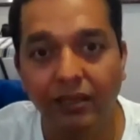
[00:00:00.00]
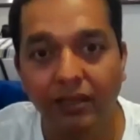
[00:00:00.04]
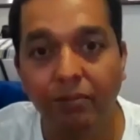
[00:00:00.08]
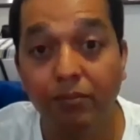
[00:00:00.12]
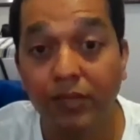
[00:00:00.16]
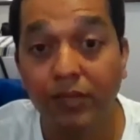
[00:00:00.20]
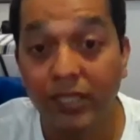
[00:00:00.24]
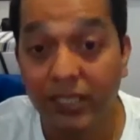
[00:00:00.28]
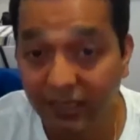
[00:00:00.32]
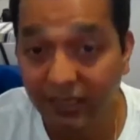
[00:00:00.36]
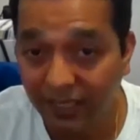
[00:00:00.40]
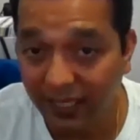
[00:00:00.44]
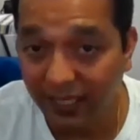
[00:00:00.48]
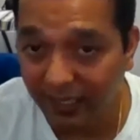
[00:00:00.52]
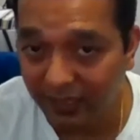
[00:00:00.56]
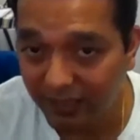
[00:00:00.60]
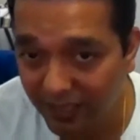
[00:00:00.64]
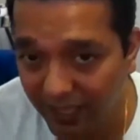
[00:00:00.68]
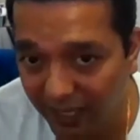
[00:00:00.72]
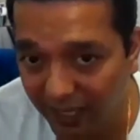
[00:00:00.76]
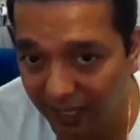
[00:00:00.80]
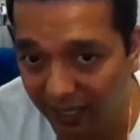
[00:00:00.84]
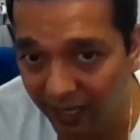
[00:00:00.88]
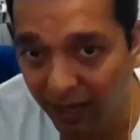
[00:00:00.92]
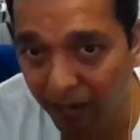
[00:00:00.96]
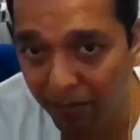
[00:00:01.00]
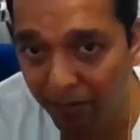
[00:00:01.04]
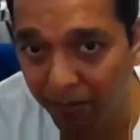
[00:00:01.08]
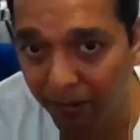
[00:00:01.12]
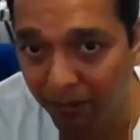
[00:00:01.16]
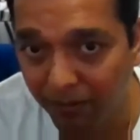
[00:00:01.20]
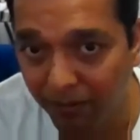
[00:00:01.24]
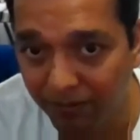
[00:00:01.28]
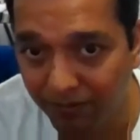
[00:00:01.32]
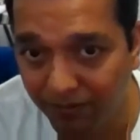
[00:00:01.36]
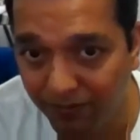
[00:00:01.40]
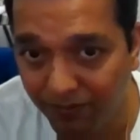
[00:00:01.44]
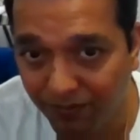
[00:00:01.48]
Mistakes can
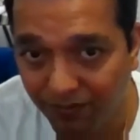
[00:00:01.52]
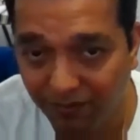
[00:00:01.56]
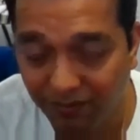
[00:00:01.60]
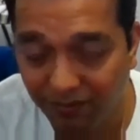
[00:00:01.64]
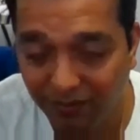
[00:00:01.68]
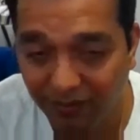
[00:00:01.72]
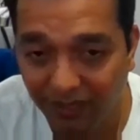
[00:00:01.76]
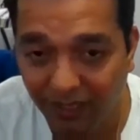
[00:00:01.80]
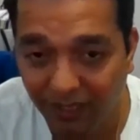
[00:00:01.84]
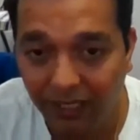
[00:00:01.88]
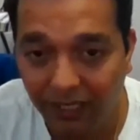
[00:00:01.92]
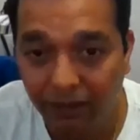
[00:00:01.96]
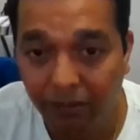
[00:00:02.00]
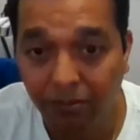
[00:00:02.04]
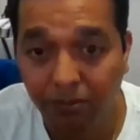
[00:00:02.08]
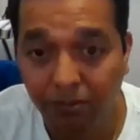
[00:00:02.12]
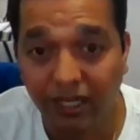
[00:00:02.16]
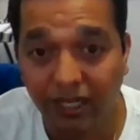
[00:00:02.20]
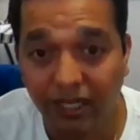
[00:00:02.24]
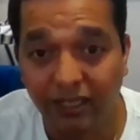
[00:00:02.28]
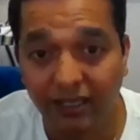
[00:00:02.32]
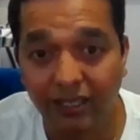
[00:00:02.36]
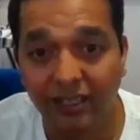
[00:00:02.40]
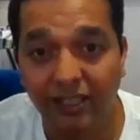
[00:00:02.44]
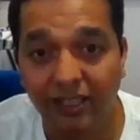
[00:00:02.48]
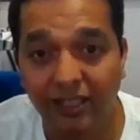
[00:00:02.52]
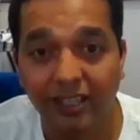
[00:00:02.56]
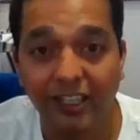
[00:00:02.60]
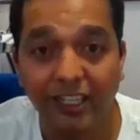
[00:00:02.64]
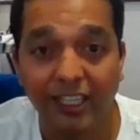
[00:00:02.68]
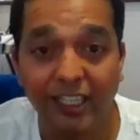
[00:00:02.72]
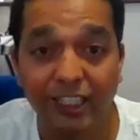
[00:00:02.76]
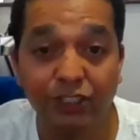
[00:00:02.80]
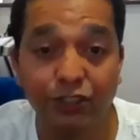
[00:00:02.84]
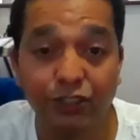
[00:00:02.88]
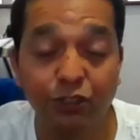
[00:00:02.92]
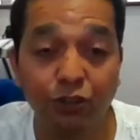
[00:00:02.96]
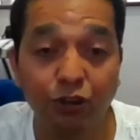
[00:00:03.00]
happen, but it
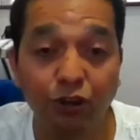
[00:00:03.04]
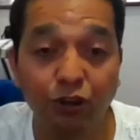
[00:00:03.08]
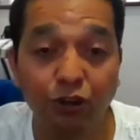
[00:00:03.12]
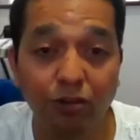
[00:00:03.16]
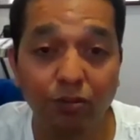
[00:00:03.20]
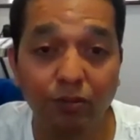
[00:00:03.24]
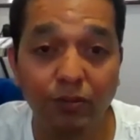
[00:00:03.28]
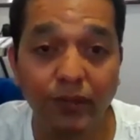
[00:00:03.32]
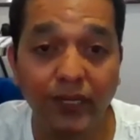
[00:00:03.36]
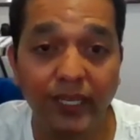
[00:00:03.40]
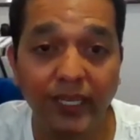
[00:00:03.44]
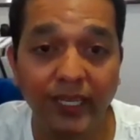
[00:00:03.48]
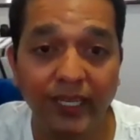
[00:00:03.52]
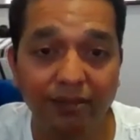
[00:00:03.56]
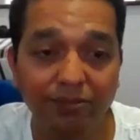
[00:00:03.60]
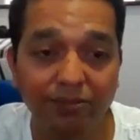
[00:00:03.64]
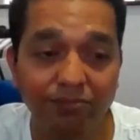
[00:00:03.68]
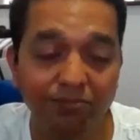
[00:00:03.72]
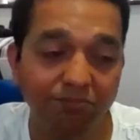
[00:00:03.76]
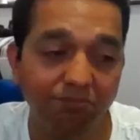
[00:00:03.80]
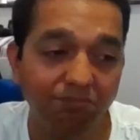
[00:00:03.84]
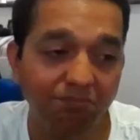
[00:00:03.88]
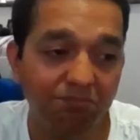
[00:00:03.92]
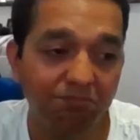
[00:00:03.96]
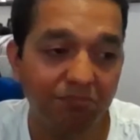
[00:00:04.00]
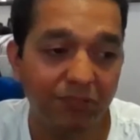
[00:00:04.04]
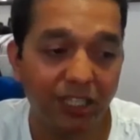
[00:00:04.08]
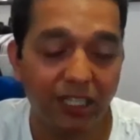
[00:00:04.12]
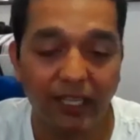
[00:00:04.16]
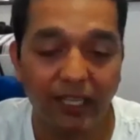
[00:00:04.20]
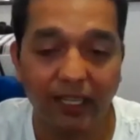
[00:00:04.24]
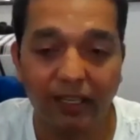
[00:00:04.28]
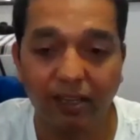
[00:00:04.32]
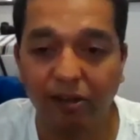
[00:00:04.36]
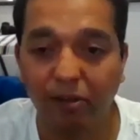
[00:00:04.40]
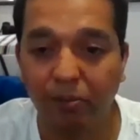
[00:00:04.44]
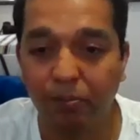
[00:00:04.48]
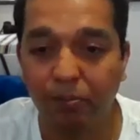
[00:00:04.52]
should not be
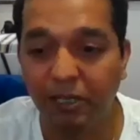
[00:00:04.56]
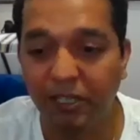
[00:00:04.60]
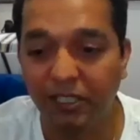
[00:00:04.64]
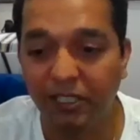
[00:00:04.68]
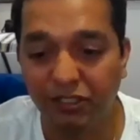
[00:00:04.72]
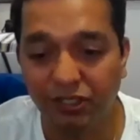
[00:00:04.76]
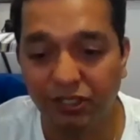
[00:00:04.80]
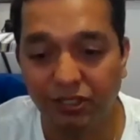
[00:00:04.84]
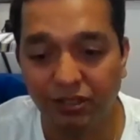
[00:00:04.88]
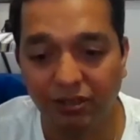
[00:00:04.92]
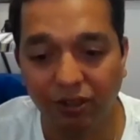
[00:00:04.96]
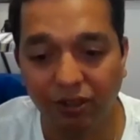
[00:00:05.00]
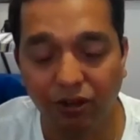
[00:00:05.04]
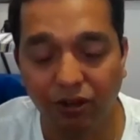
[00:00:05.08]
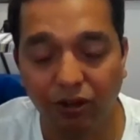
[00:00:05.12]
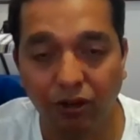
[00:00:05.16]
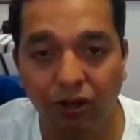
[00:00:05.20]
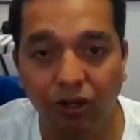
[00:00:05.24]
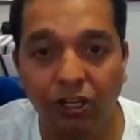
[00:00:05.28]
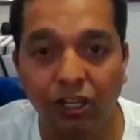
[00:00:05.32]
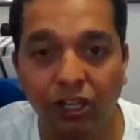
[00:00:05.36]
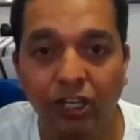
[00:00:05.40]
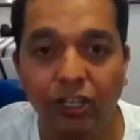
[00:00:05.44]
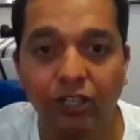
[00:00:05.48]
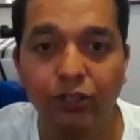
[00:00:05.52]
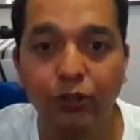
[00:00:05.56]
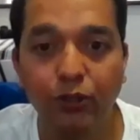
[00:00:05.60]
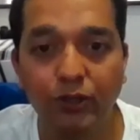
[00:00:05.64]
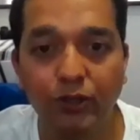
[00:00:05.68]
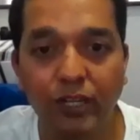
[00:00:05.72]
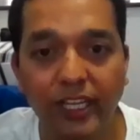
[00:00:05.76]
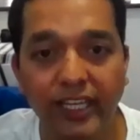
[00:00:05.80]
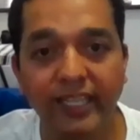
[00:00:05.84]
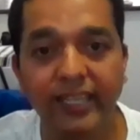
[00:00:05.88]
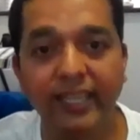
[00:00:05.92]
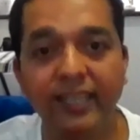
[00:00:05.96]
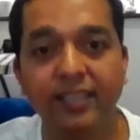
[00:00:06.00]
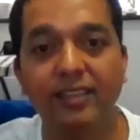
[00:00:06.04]
like a repetition, or you're
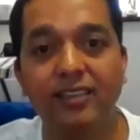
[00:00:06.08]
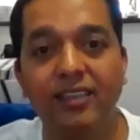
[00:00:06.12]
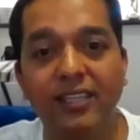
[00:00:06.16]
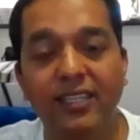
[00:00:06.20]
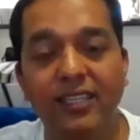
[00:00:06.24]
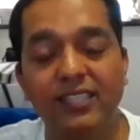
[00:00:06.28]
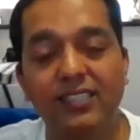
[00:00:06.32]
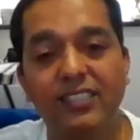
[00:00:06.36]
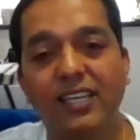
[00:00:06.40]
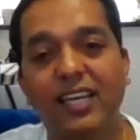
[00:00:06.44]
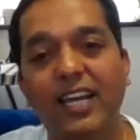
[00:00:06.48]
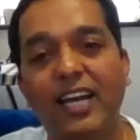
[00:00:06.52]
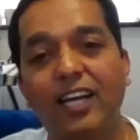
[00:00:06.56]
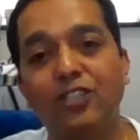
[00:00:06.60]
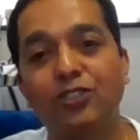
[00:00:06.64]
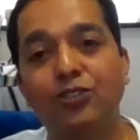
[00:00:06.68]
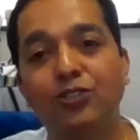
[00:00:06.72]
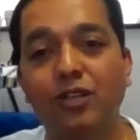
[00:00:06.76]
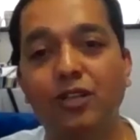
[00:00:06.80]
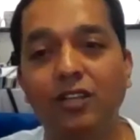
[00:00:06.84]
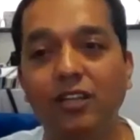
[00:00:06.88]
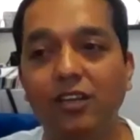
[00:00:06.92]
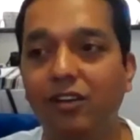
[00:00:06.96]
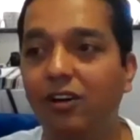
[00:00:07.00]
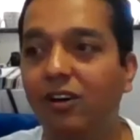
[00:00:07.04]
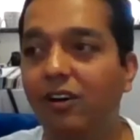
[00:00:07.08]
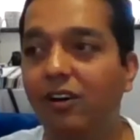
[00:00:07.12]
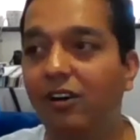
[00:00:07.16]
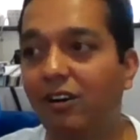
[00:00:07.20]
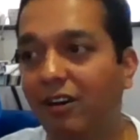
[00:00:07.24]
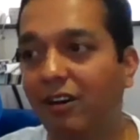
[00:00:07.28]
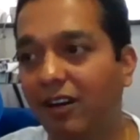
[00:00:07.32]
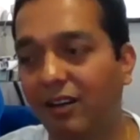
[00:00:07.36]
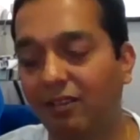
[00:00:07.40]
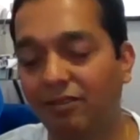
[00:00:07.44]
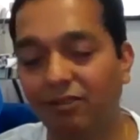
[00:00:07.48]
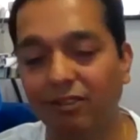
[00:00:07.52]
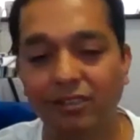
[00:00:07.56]
taking things casually,
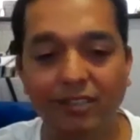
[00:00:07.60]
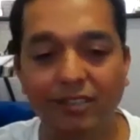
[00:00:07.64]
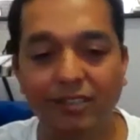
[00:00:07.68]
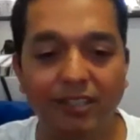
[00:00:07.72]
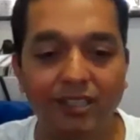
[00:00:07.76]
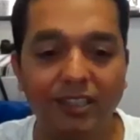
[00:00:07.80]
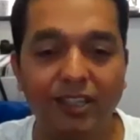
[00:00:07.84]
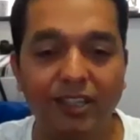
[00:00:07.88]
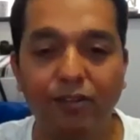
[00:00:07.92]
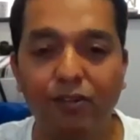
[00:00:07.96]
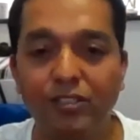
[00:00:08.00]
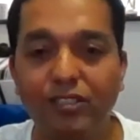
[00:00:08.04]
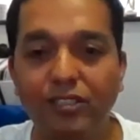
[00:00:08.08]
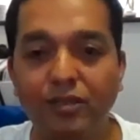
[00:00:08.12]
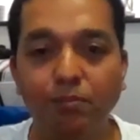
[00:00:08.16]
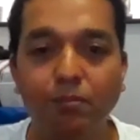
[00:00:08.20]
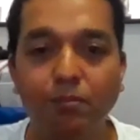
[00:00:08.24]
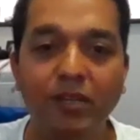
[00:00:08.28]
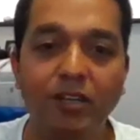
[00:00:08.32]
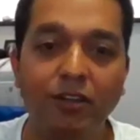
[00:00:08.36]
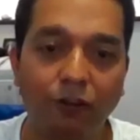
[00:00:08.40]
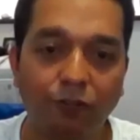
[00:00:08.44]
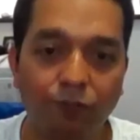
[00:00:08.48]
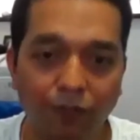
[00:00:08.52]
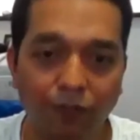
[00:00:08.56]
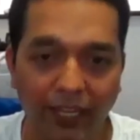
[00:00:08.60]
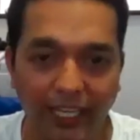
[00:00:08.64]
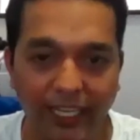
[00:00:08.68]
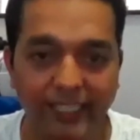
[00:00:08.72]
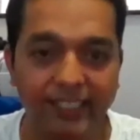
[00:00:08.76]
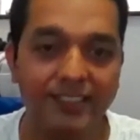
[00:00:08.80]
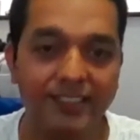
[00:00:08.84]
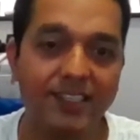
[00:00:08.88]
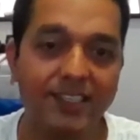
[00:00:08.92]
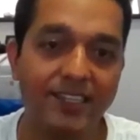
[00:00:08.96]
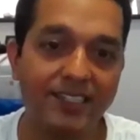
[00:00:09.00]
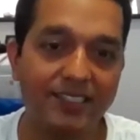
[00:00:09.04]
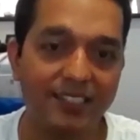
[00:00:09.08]
or there was a bit of
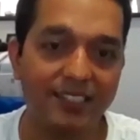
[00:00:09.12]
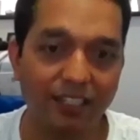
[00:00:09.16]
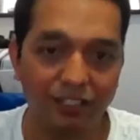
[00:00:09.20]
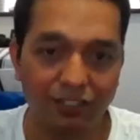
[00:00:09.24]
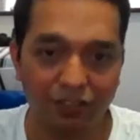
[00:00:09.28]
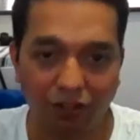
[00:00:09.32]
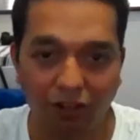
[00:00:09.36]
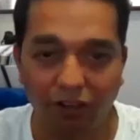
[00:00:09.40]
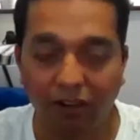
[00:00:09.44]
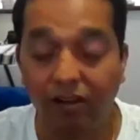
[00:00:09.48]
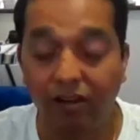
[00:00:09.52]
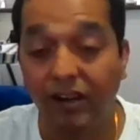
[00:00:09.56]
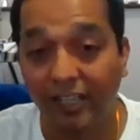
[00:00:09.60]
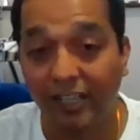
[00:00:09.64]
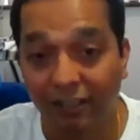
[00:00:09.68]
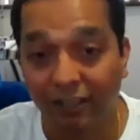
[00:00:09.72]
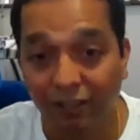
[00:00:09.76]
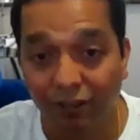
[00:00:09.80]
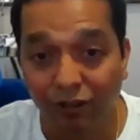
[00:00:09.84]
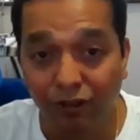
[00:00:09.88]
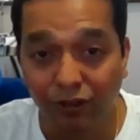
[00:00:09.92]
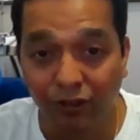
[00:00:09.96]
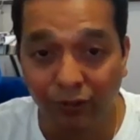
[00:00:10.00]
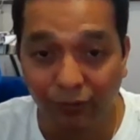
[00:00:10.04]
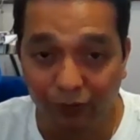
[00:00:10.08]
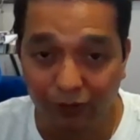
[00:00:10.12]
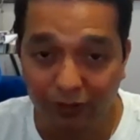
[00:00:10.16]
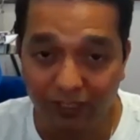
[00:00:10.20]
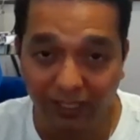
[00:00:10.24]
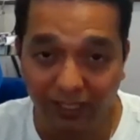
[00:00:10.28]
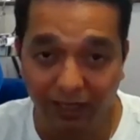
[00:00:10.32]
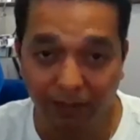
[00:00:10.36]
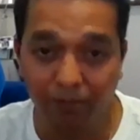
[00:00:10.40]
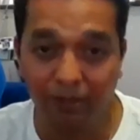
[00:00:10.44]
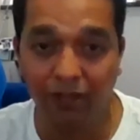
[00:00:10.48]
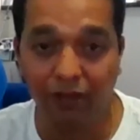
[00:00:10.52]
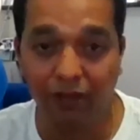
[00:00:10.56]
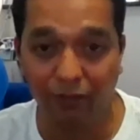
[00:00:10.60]
excess, it's all right. No, if you see
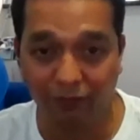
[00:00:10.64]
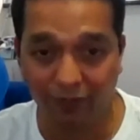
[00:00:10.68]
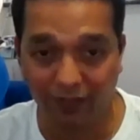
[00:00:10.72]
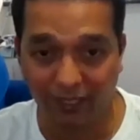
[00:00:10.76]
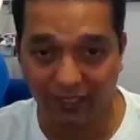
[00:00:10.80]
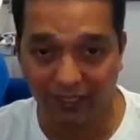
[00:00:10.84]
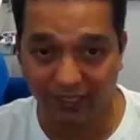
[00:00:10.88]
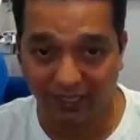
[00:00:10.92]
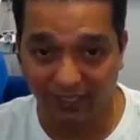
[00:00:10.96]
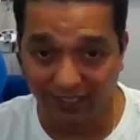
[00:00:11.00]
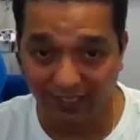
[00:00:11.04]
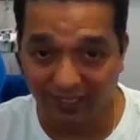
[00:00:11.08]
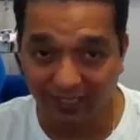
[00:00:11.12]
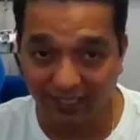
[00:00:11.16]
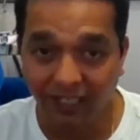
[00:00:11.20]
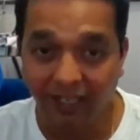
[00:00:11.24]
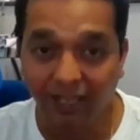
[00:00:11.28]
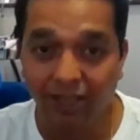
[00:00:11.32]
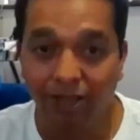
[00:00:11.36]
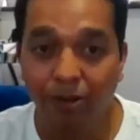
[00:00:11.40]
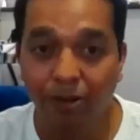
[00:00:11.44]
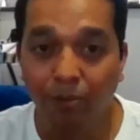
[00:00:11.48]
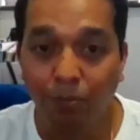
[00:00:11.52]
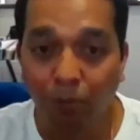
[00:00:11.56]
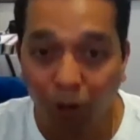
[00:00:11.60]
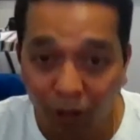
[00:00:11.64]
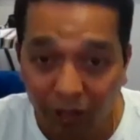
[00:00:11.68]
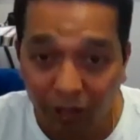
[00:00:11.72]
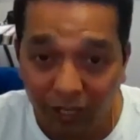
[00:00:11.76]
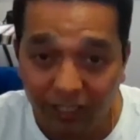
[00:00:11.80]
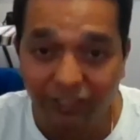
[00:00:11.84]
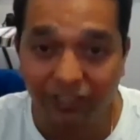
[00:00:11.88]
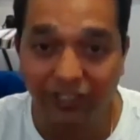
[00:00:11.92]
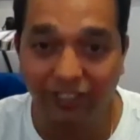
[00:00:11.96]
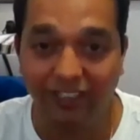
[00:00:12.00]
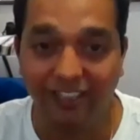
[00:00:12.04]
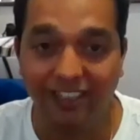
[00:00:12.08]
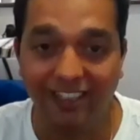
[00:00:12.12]
a bit of excess,
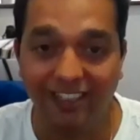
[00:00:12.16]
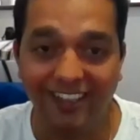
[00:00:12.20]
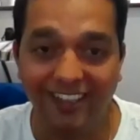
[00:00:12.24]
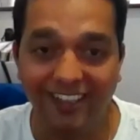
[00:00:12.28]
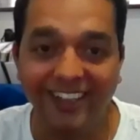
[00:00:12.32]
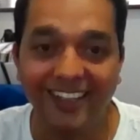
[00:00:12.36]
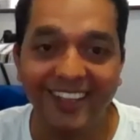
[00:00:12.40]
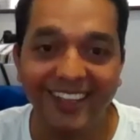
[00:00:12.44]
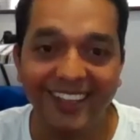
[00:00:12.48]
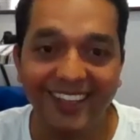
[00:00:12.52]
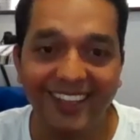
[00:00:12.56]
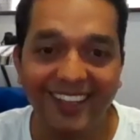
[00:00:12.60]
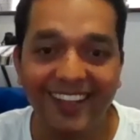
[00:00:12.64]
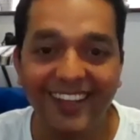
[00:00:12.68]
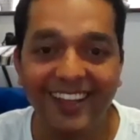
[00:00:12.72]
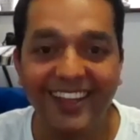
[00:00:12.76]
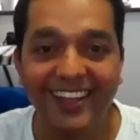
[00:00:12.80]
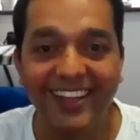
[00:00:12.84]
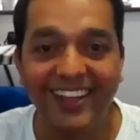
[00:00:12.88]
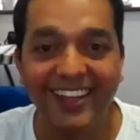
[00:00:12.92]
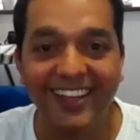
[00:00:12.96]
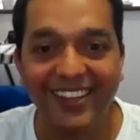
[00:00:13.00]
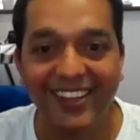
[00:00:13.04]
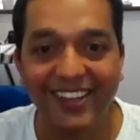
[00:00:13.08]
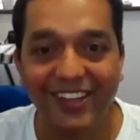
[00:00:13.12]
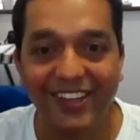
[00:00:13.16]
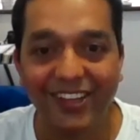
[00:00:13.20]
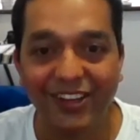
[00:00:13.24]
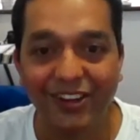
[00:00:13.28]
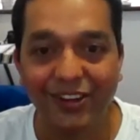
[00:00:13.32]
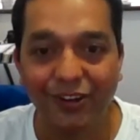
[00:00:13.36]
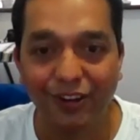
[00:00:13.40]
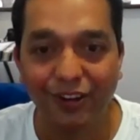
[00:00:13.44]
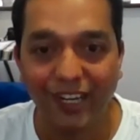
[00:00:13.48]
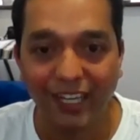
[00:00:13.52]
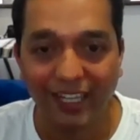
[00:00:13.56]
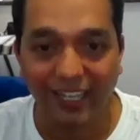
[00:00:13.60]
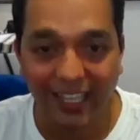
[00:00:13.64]
polish it.
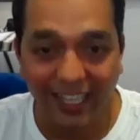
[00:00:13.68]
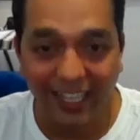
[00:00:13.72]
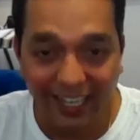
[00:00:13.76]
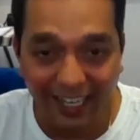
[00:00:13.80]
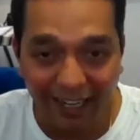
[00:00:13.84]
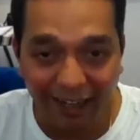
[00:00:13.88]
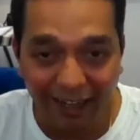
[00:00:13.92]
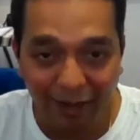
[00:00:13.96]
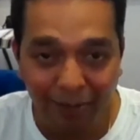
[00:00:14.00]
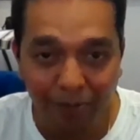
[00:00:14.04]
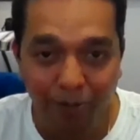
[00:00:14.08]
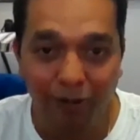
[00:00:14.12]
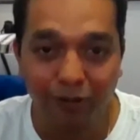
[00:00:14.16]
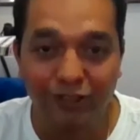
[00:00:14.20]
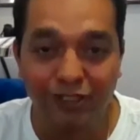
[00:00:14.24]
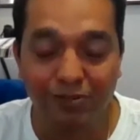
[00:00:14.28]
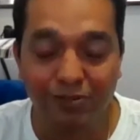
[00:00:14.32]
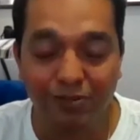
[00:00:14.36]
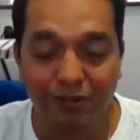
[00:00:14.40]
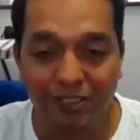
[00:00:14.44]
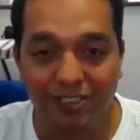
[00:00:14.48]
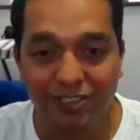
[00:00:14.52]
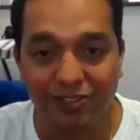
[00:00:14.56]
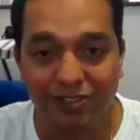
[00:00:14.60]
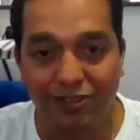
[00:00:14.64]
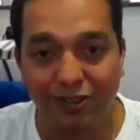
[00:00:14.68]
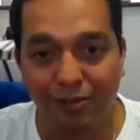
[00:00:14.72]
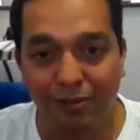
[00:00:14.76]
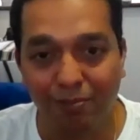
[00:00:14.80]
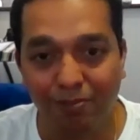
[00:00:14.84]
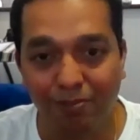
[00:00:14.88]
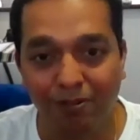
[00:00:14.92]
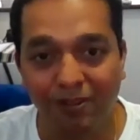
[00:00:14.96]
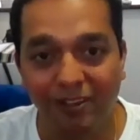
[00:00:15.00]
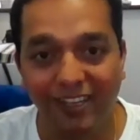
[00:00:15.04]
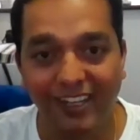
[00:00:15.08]
Okay, take an interproximal strip